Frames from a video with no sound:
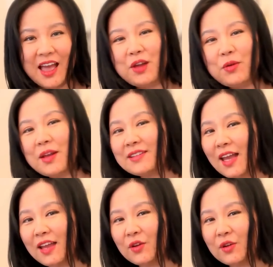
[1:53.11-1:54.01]
you are
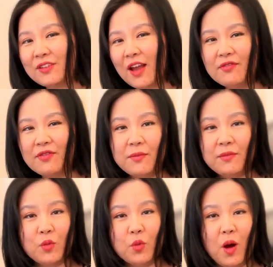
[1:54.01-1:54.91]
setting yourself
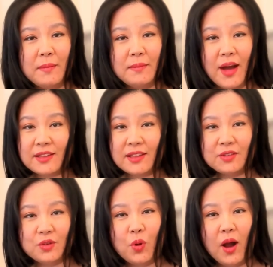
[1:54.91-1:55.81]
up for a massive
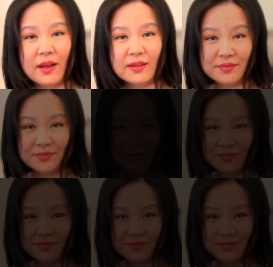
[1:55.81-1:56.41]
surprise.